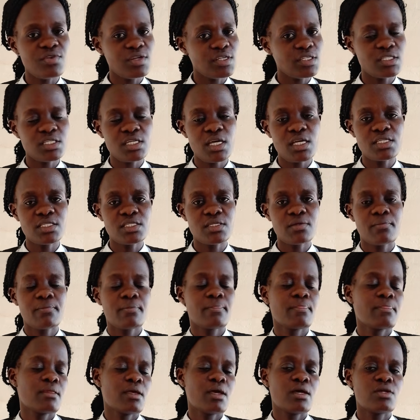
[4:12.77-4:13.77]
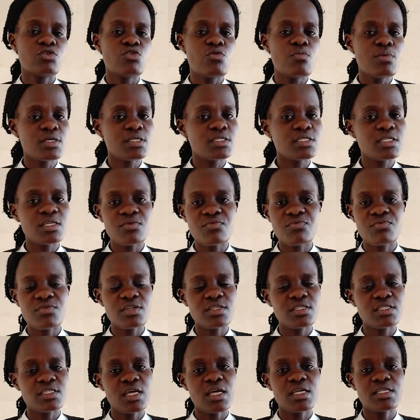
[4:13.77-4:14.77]
fixtures, domestic
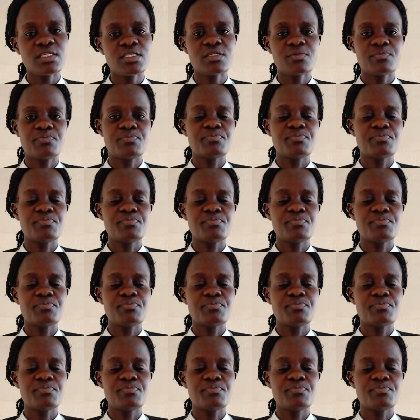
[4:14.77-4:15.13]
fixtures,